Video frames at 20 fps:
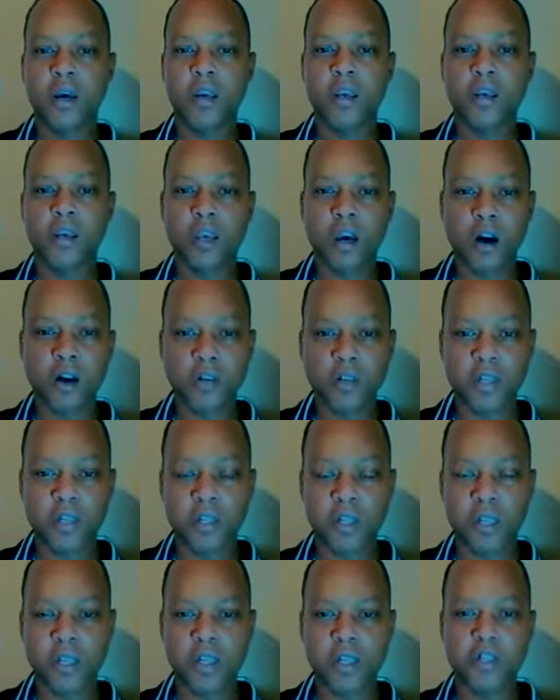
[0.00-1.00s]
Y'all need
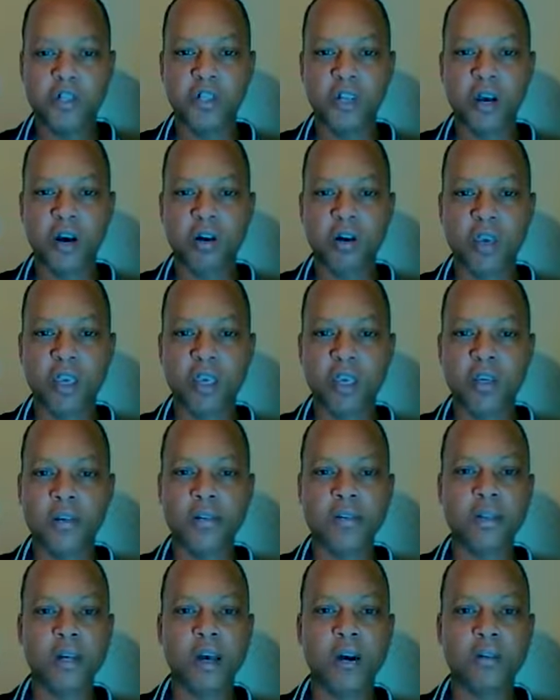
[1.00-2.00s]
to get y'all
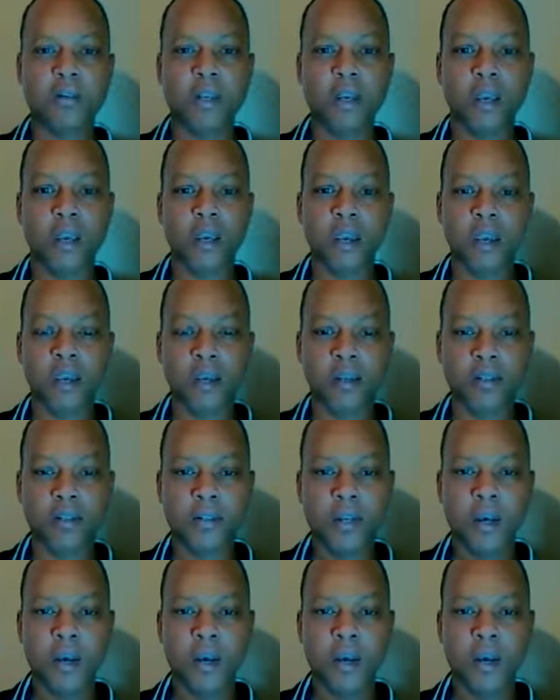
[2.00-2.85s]
heads out the ass.